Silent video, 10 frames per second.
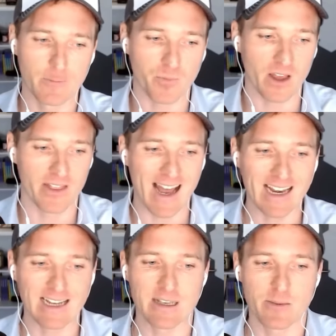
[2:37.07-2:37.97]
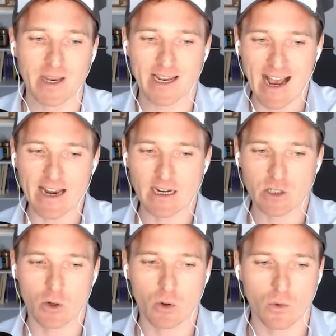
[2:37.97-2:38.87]
that is a mechanic.
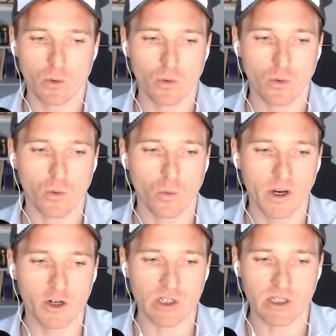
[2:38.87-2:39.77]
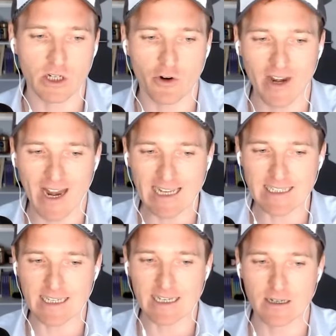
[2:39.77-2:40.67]
So we're just
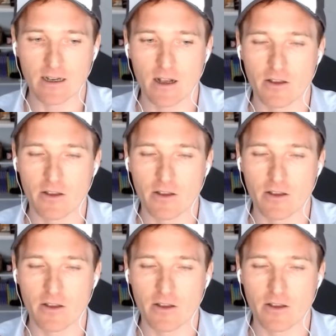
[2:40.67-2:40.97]
creating